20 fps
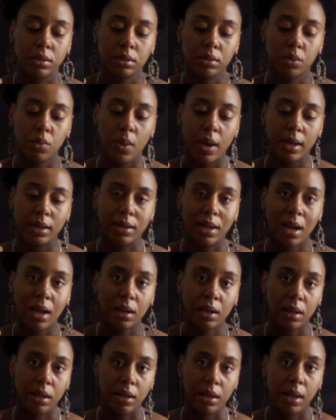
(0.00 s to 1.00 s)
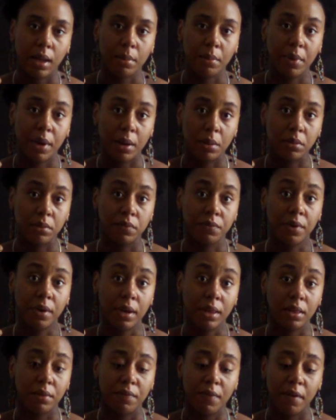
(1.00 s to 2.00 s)
quite dilated yet, but I was
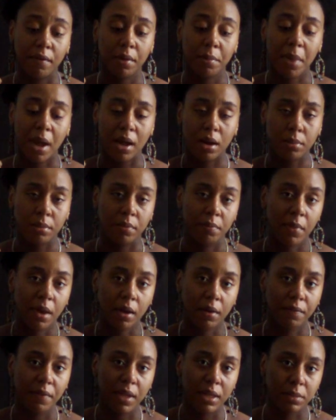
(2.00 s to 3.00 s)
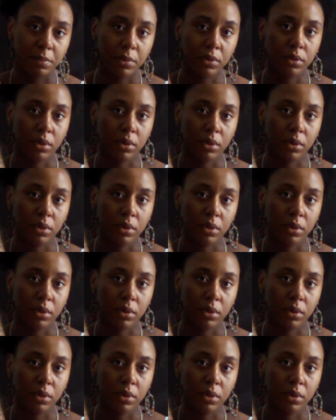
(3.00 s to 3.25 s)
at the very bottom of my effacement.